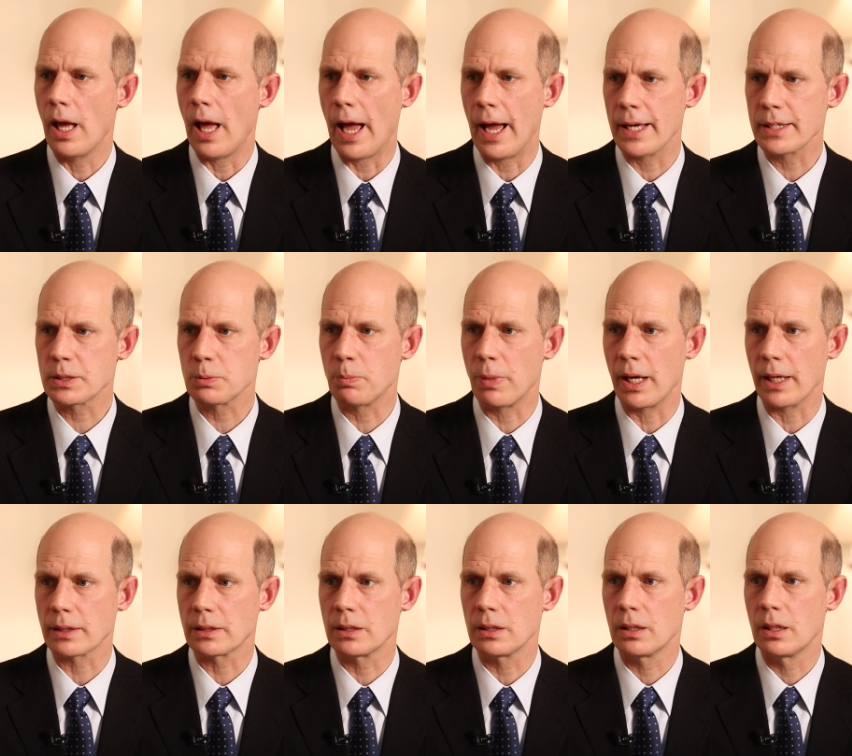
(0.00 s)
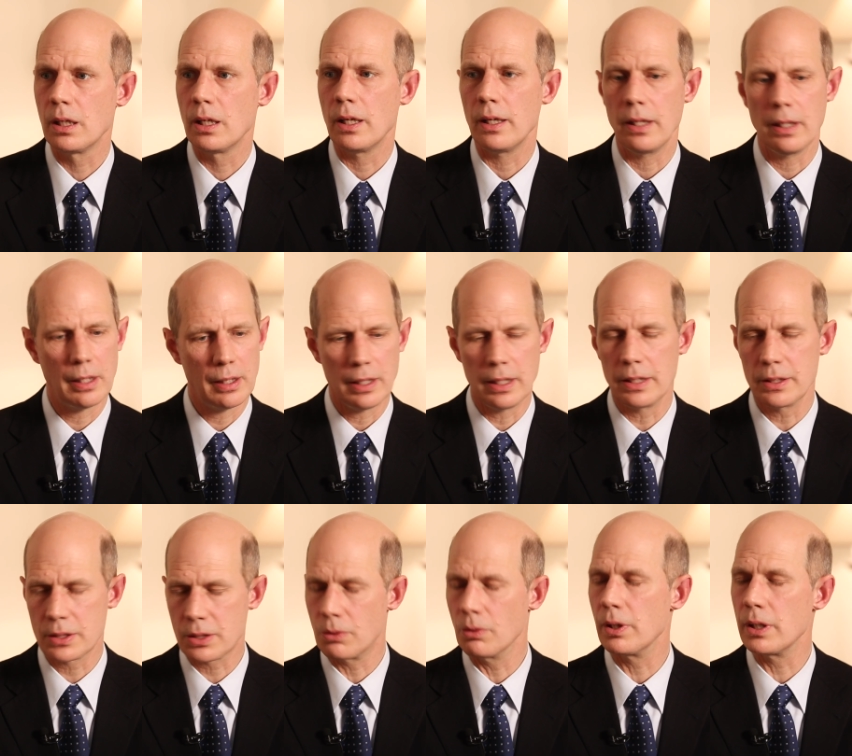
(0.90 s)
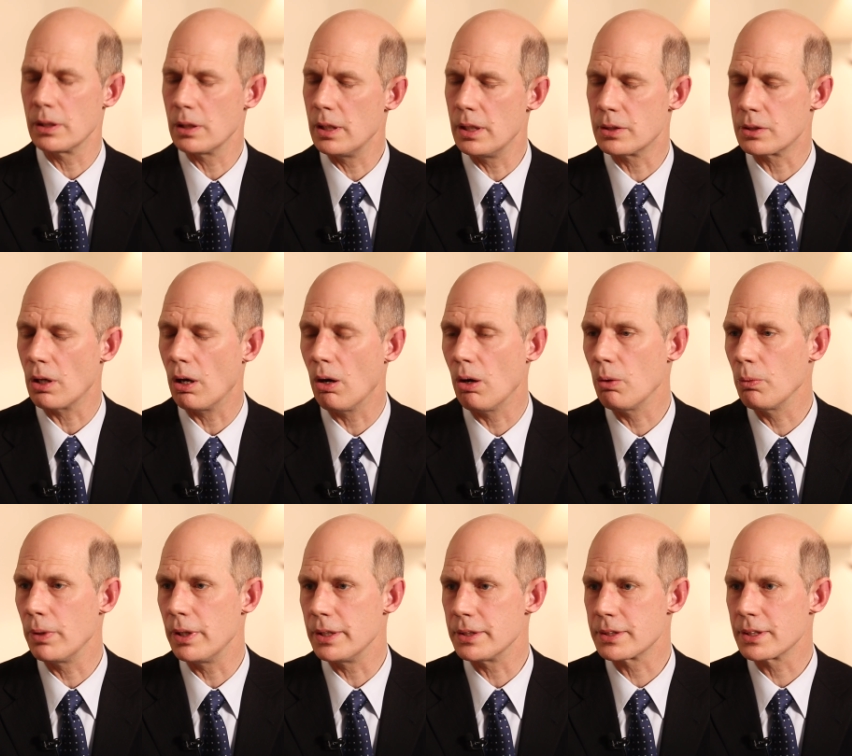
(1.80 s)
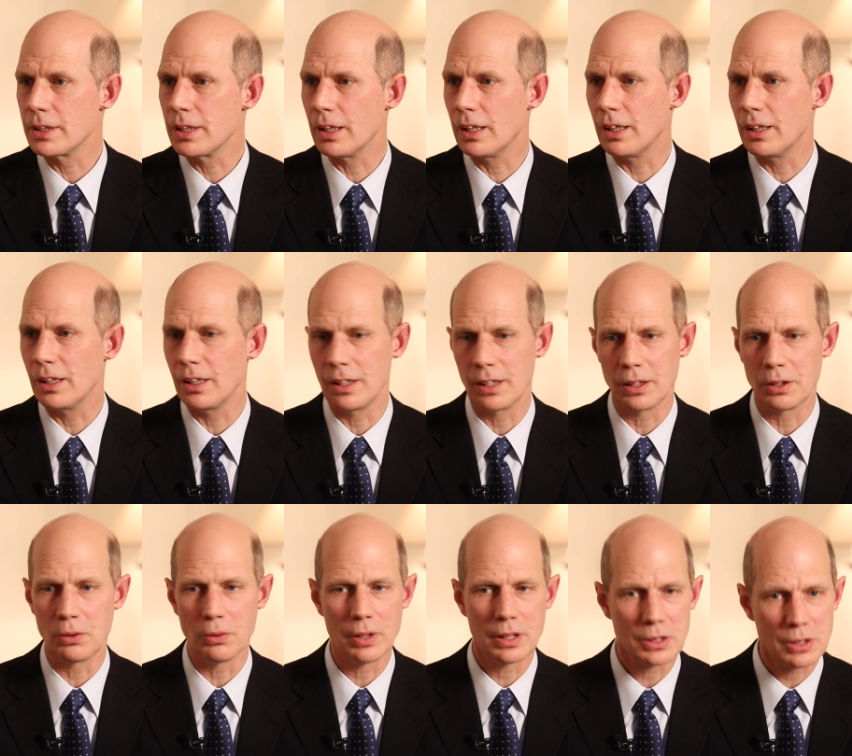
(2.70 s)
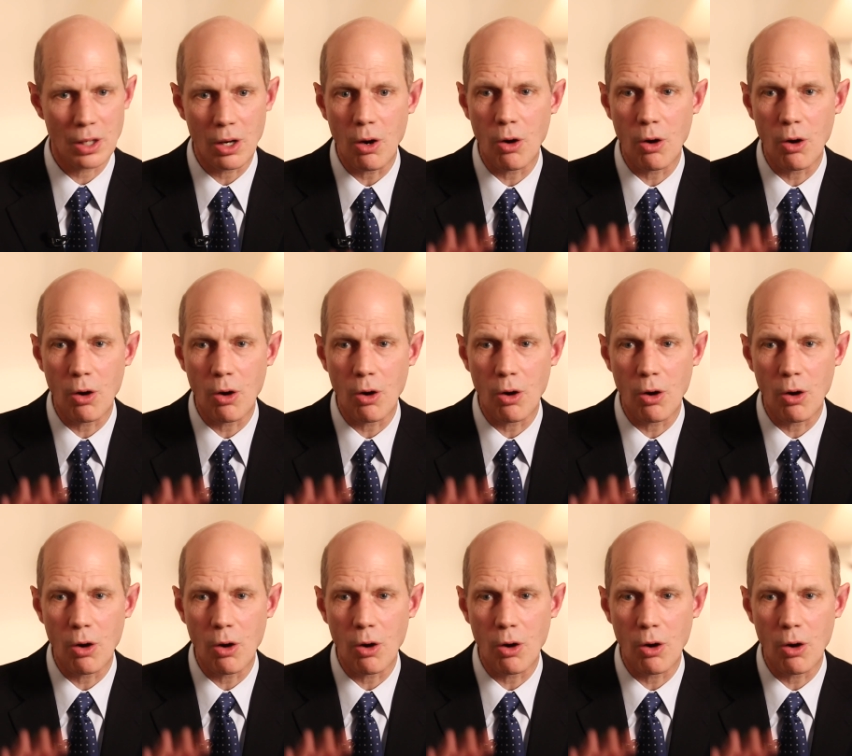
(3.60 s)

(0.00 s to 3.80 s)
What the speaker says: aspect is always going to